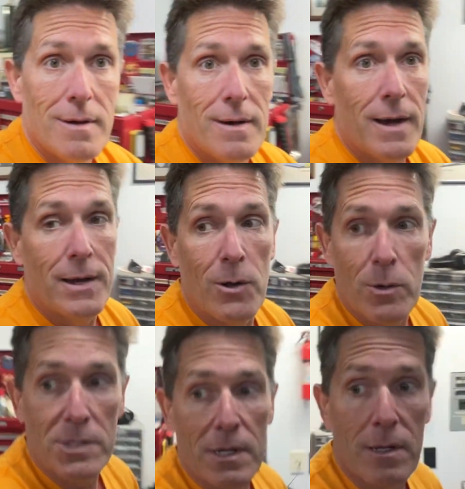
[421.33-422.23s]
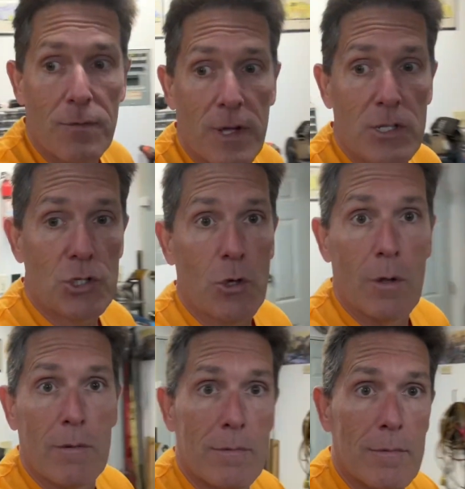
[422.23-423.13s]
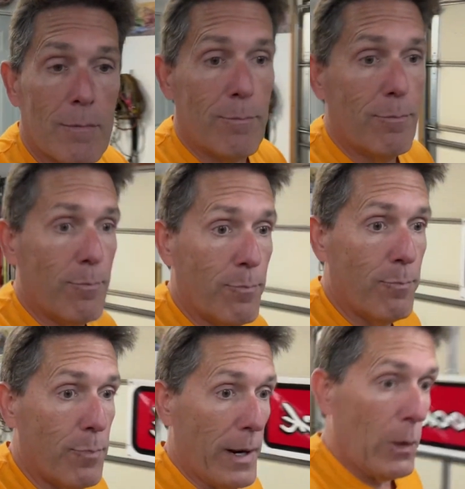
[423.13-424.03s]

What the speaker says: I know it's unconventional, but it